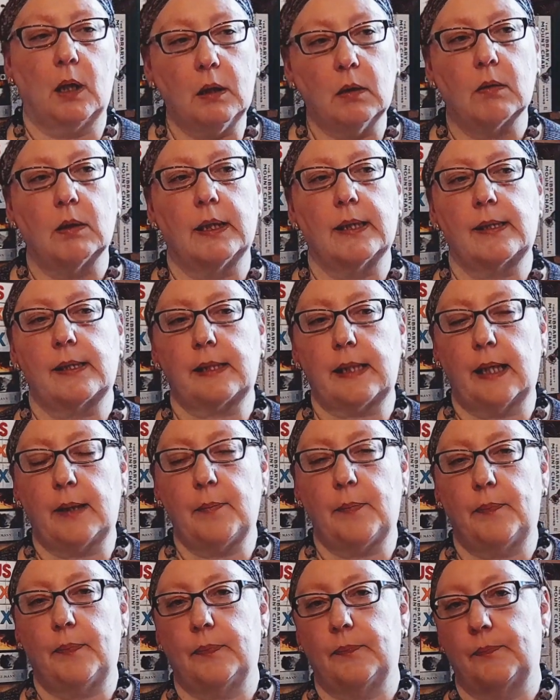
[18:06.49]
oh, it's
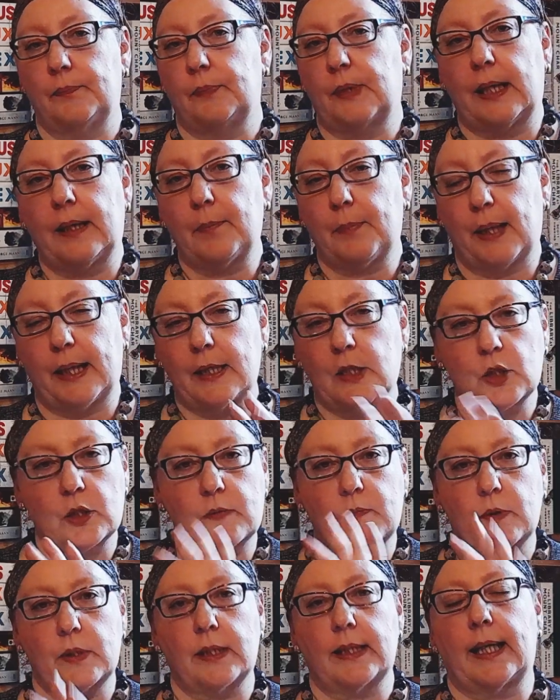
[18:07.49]
10 pages
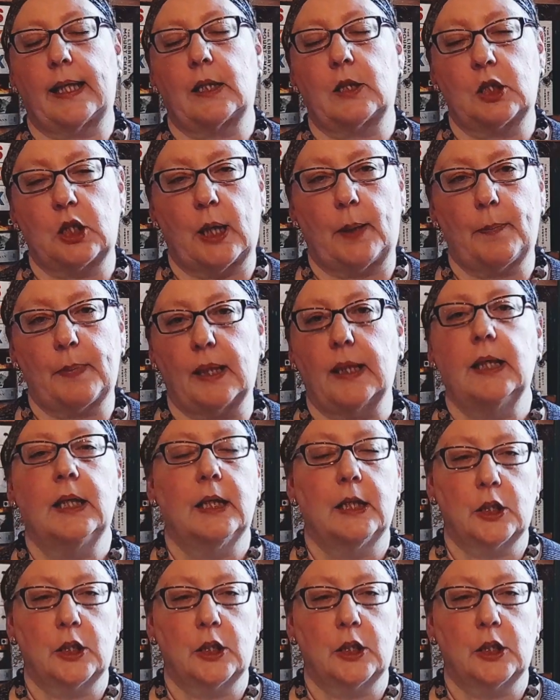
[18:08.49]
for the next chapter.